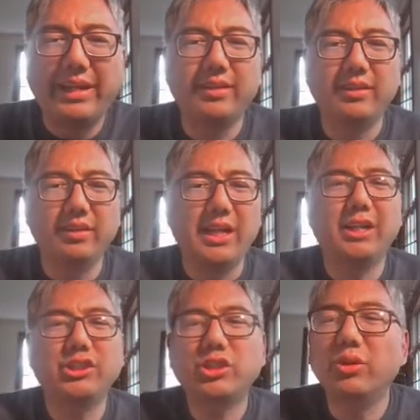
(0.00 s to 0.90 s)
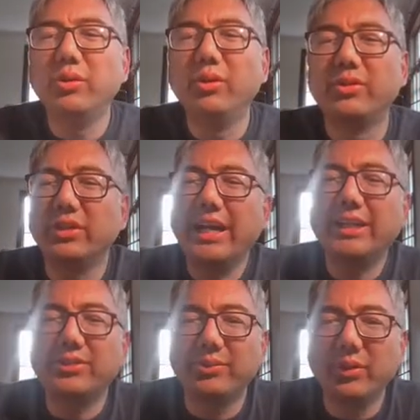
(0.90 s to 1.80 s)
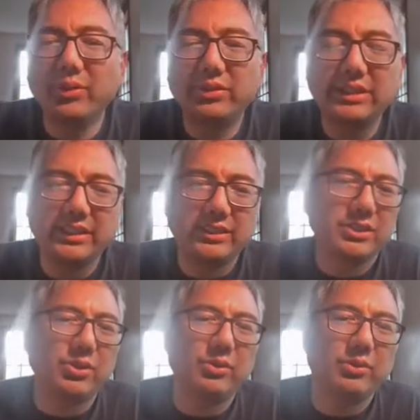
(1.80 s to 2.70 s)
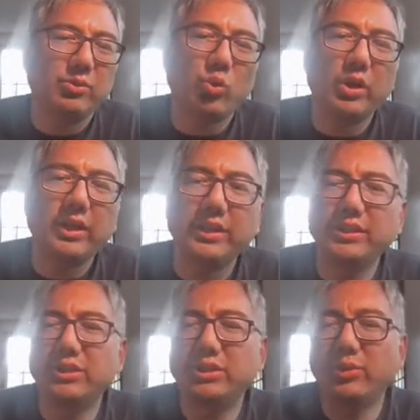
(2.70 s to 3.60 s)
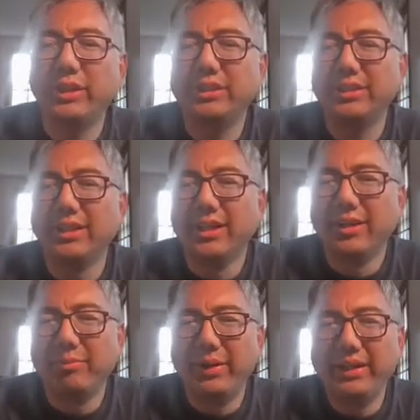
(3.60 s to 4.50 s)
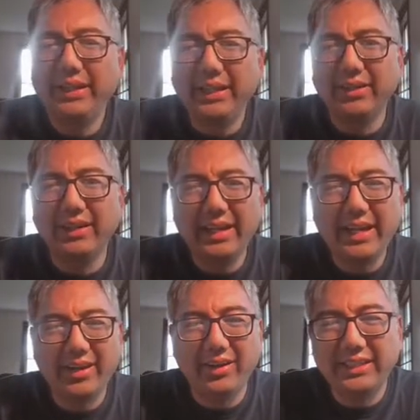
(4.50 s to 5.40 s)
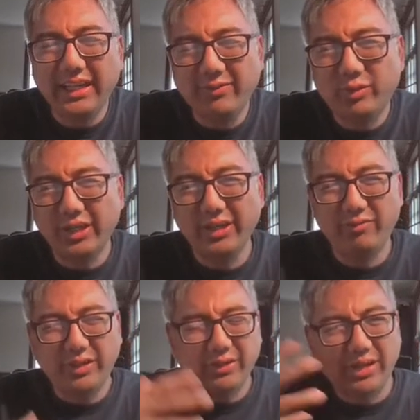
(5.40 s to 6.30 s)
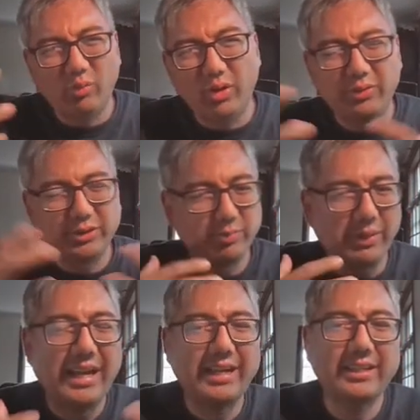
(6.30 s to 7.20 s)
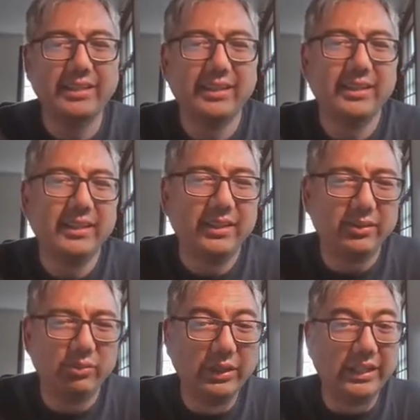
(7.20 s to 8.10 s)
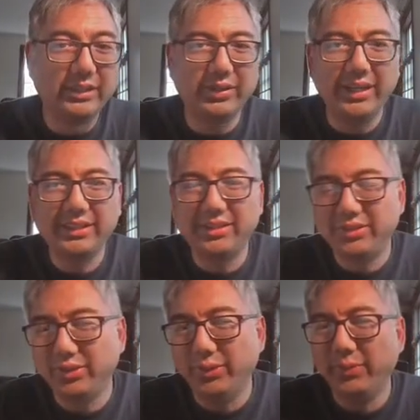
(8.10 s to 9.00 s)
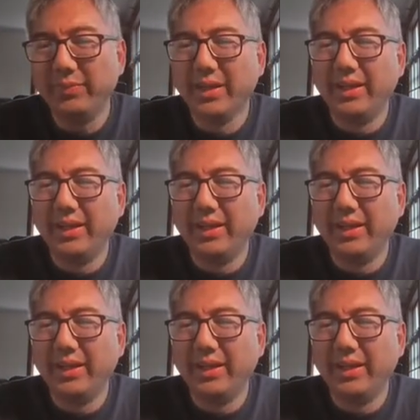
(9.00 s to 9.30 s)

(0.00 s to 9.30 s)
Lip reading: make logical moves or natural moves that just don't work in the situation. But here I had a hard time trying to figure out what was black really trying to do.